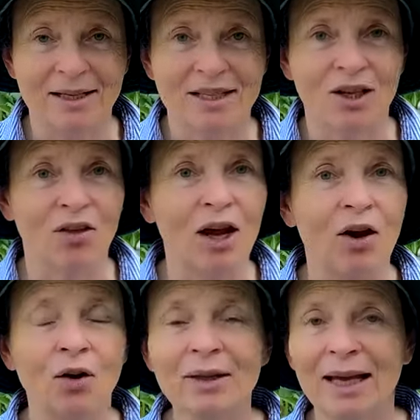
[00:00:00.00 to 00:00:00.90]
so they
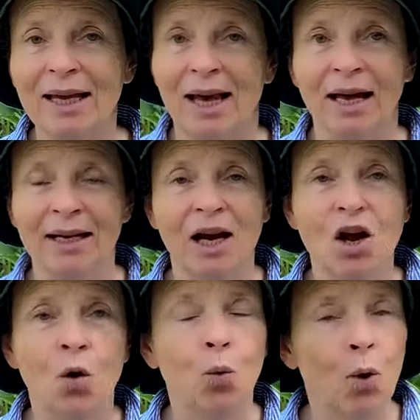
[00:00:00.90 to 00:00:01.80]
only get
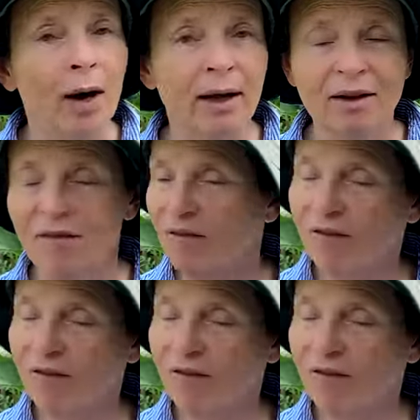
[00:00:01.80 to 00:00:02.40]
one